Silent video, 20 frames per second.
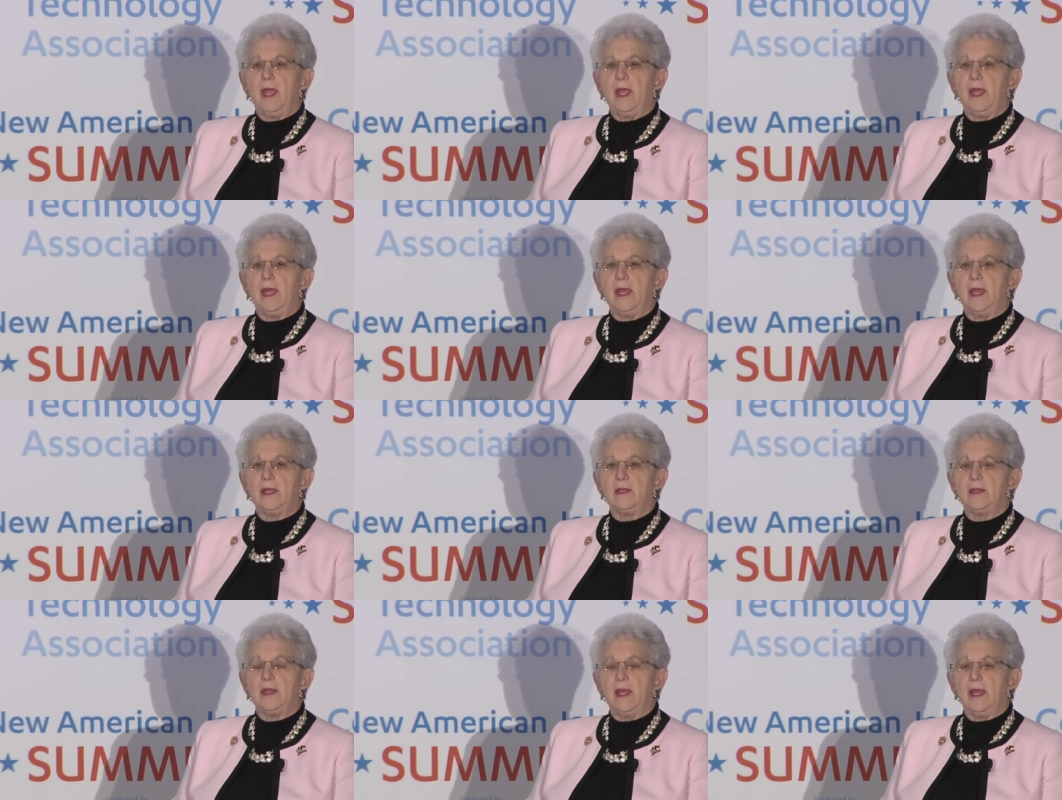
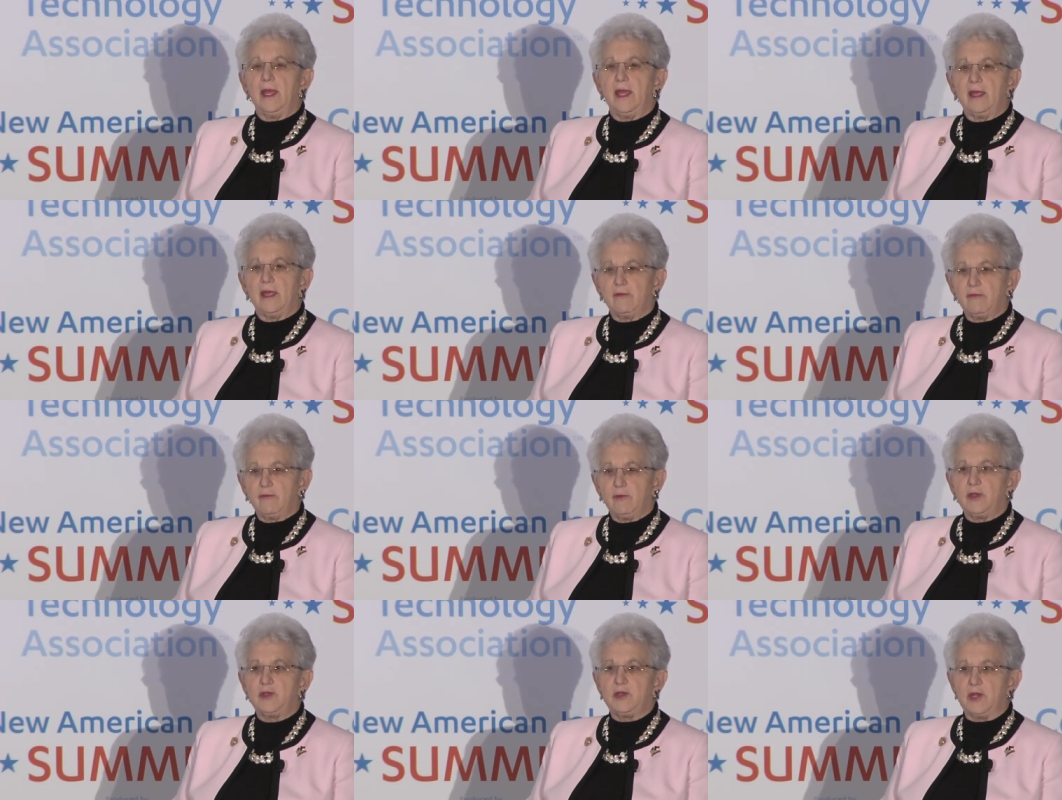and
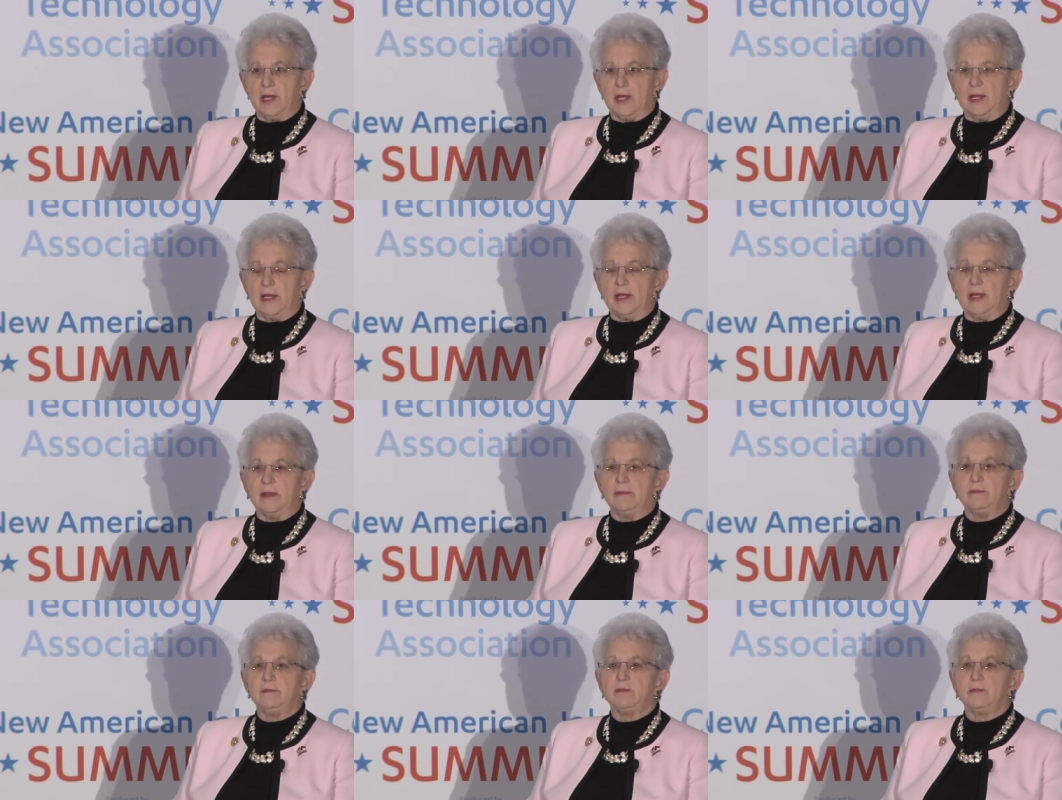every
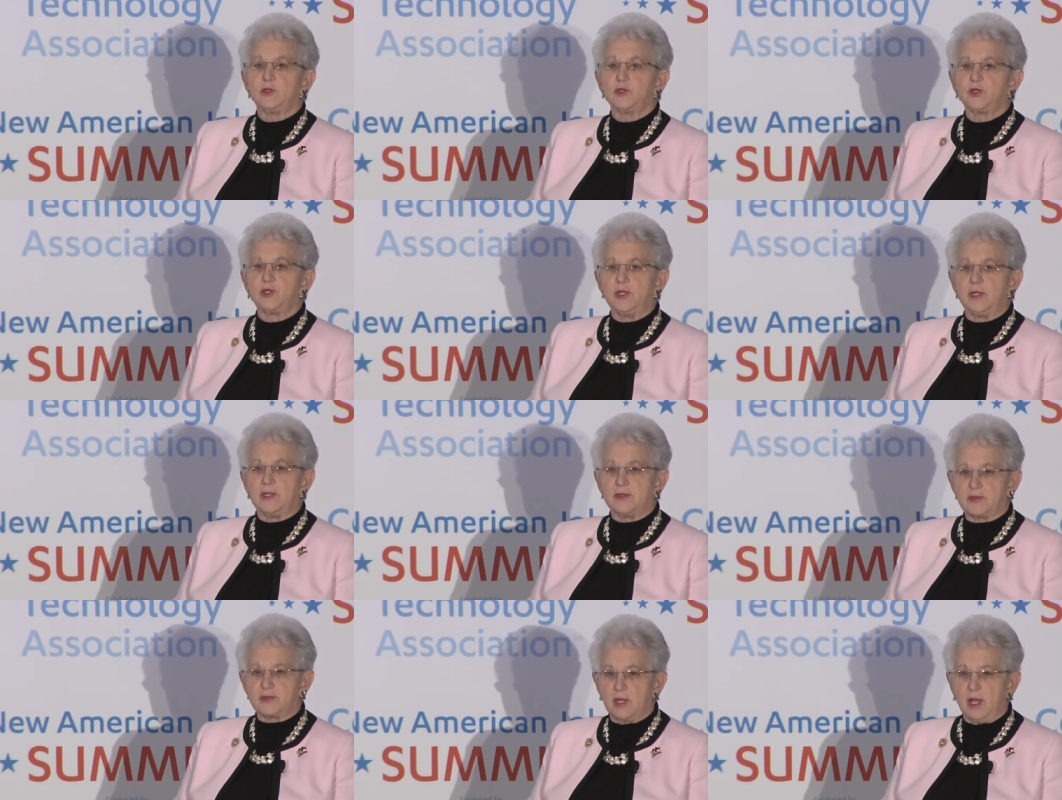time
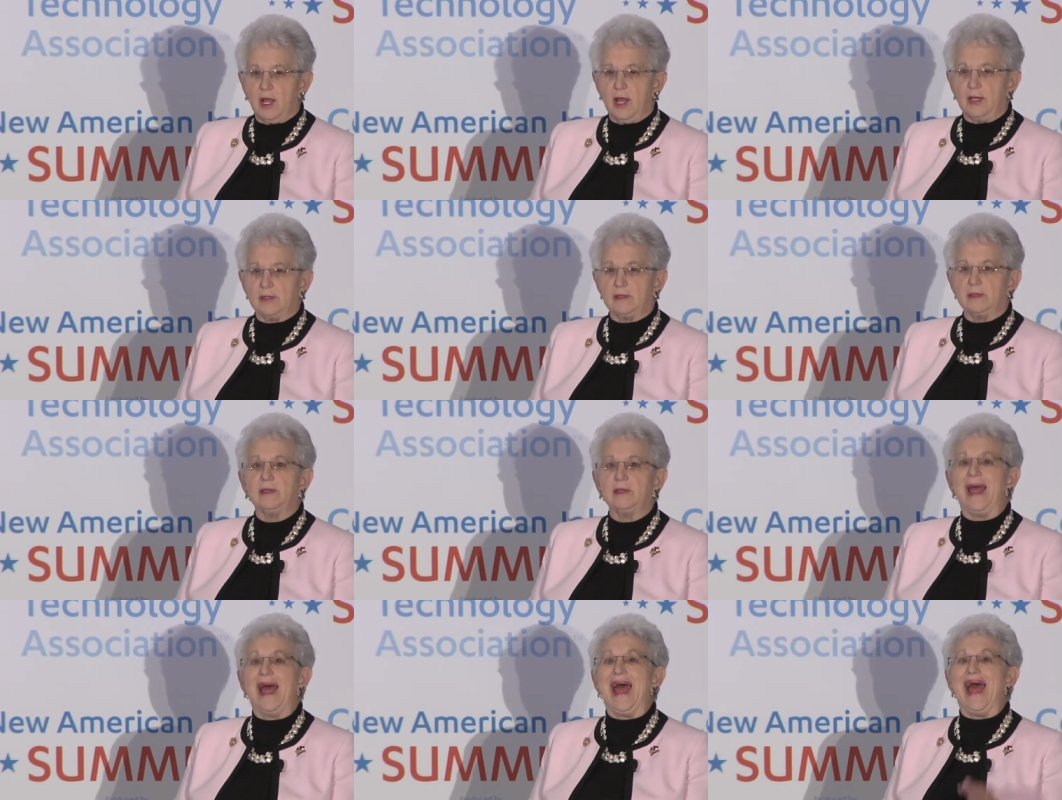she has
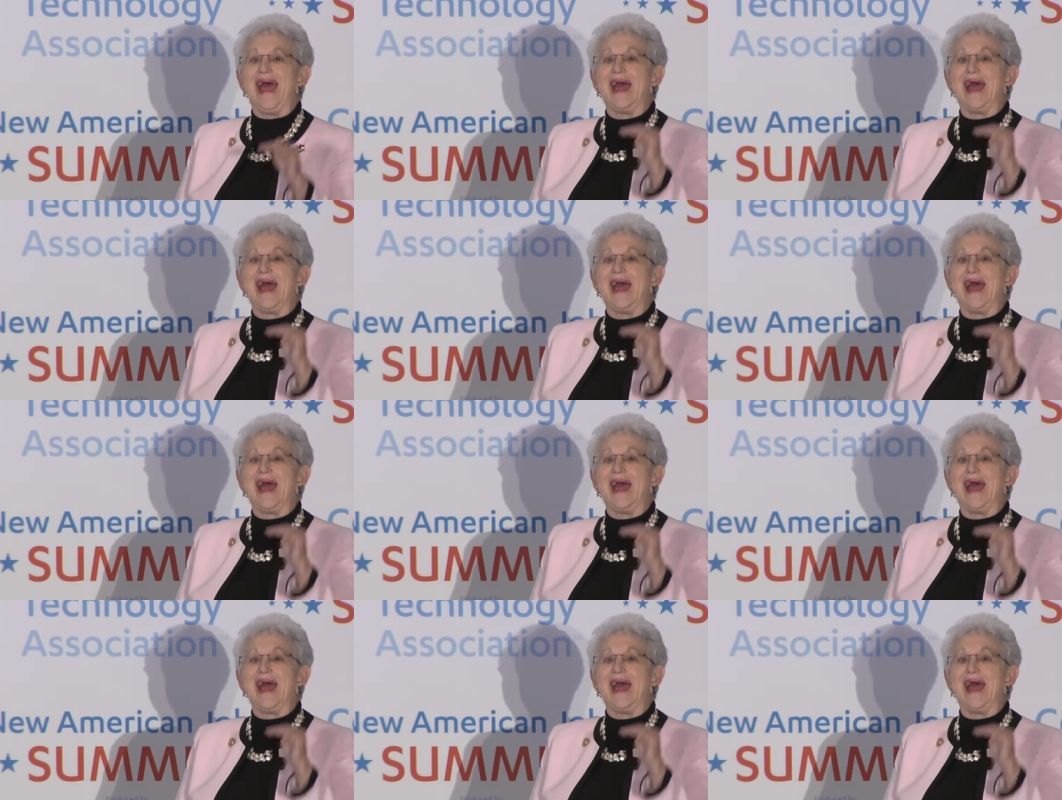gotten